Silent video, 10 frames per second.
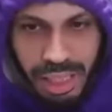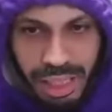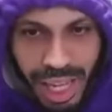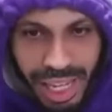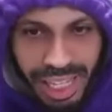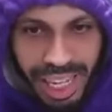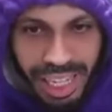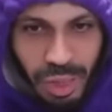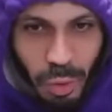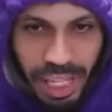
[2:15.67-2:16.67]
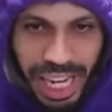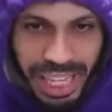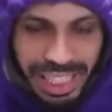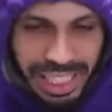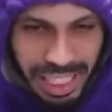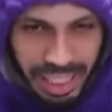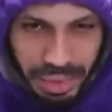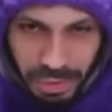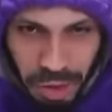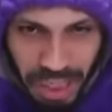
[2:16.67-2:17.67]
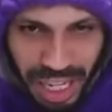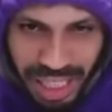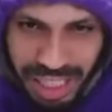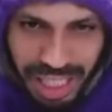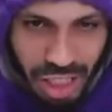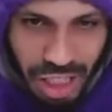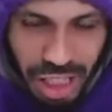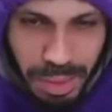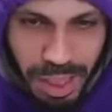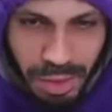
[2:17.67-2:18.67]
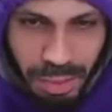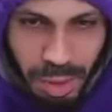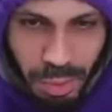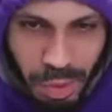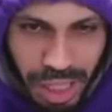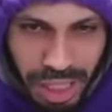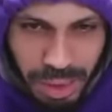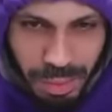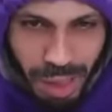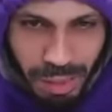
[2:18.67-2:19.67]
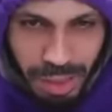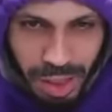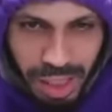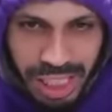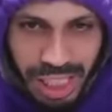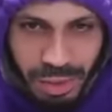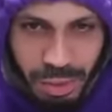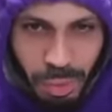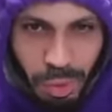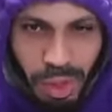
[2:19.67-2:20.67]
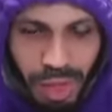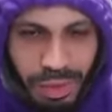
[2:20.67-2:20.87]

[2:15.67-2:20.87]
Then again, 20 out of 64 is not good. He just keeps giving him the ball. That's the problem. He just gives him the ball every